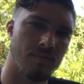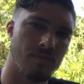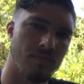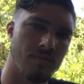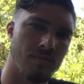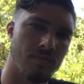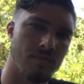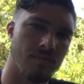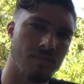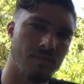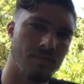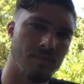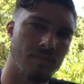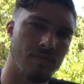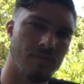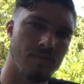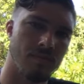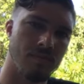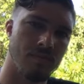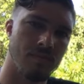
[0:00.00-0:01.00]

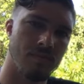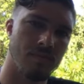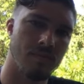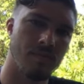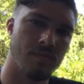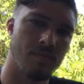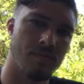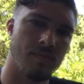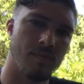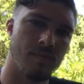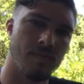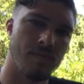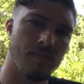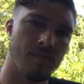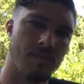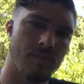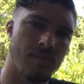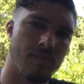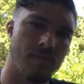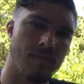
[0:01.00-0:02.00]

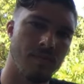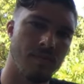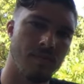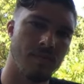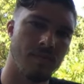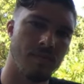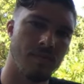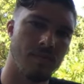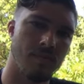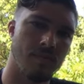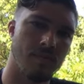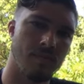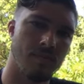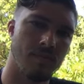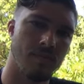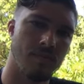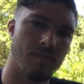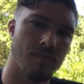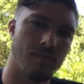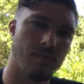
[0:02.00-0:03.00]

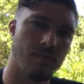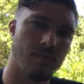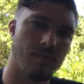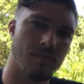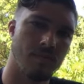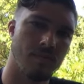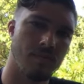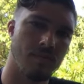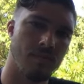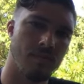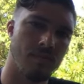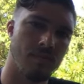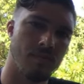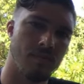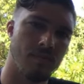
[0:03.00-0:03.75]
The person shown says nothing.